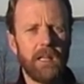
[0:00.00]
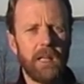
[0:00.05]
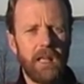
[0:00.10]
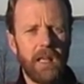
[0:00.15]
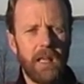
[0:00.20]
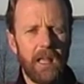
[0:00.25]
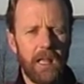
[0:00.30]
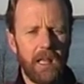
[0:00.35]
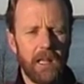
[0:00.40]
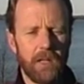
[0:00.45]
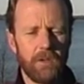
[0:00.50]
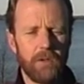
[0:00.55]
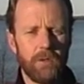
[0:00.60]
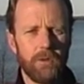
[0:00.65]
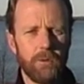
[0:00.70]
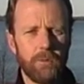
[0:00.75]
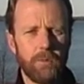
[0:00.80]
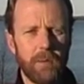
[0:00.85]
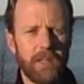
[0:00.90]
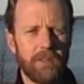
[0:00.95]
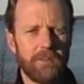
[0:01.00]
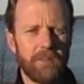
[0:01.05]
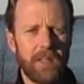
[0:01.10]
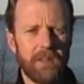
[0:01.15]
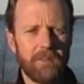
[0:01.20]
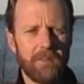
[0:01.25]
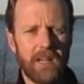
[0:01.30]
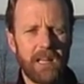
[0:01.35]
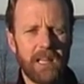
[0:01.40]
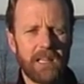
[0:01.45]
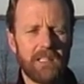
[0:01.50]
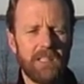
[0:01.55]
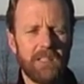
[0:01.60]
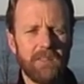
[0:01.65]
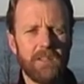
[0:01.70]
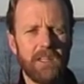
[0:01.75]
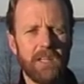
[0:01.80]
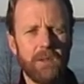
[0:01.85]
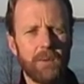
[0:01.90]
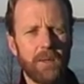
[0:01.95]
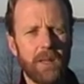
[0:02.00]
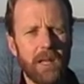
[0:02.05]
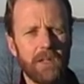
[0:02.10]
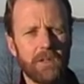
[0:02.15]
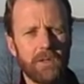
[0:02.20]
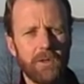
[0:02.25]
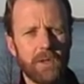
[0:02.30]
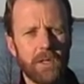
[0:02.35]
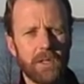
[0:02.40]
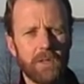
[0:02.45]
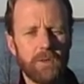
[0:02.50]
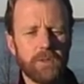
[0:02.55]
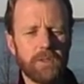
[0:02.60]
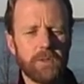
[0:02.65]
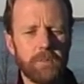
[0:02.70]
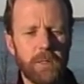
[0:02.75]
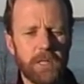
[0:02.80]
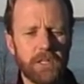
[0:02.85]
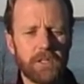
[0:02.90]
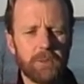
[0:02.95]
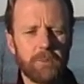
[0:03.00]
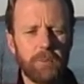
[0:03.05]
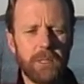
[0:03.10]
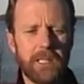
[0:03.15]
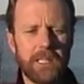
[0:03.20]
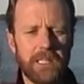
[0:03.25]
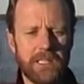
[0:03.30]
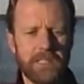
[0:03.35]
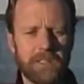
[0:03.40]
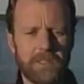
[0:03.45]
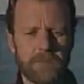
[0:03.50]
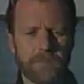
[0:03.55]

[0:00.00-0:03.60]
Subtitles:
and do my favorite activity without going to a special place.